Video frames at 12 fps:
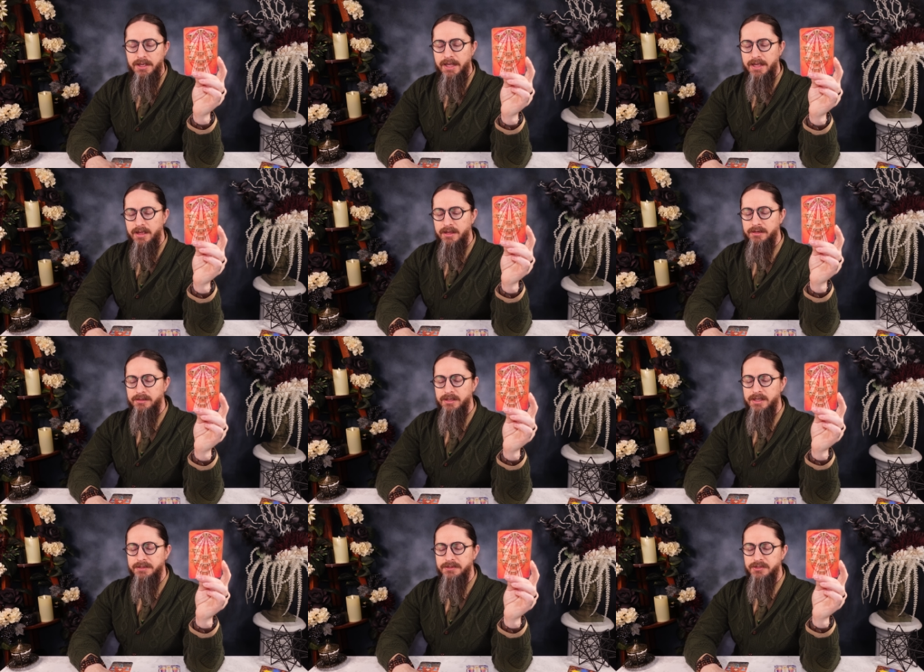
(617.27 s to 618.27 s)
And
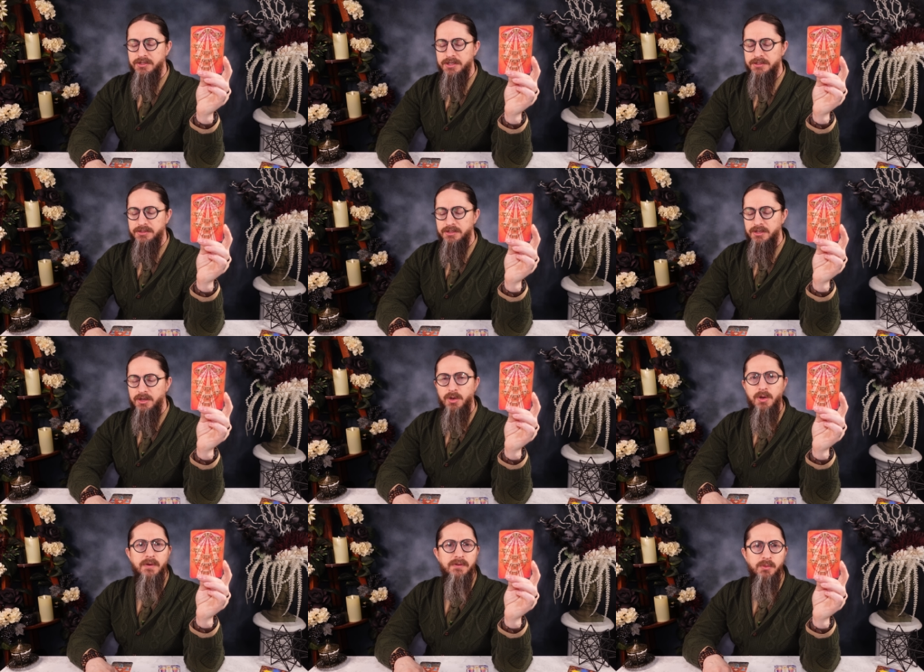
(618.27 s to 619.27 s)
it's just
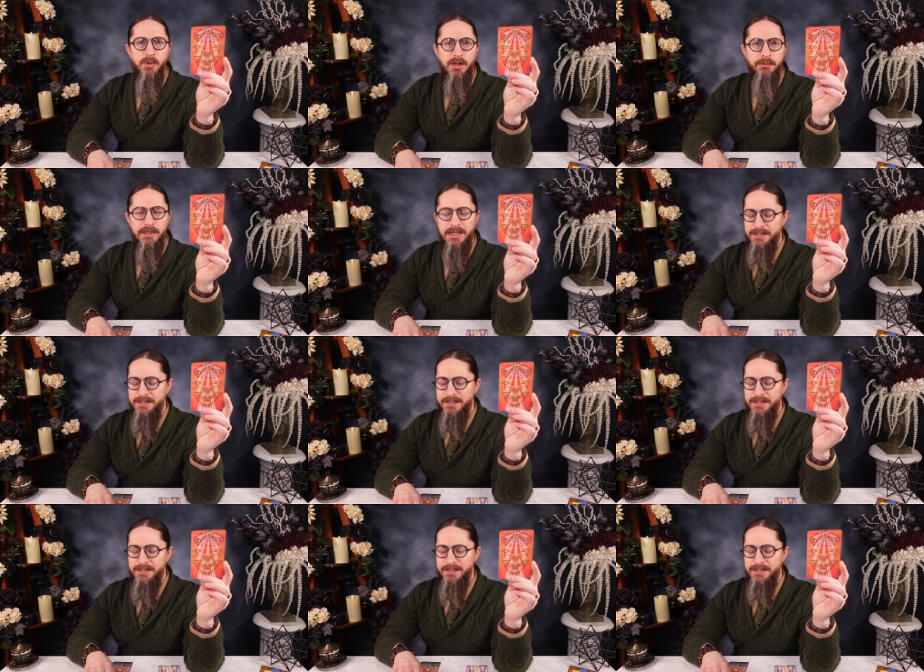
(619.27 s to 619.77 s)
overwhelming.